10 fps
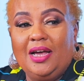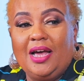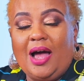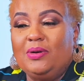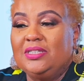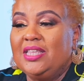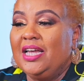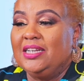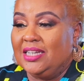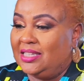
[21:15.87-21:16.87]
I was there
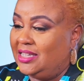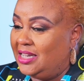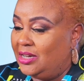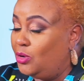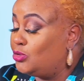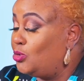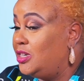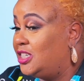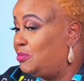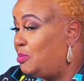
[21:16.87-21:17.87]
interceding. Not only
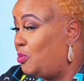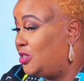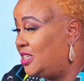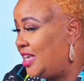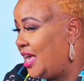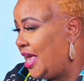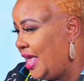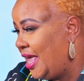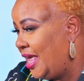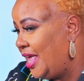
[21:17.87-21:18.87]
just people watching say,
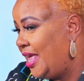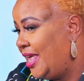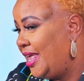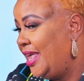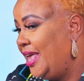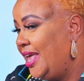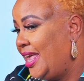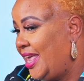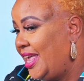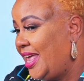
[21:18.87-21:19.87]
hey, hey, hey,
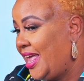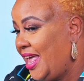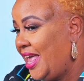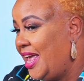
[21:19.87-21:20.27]
hey, hey.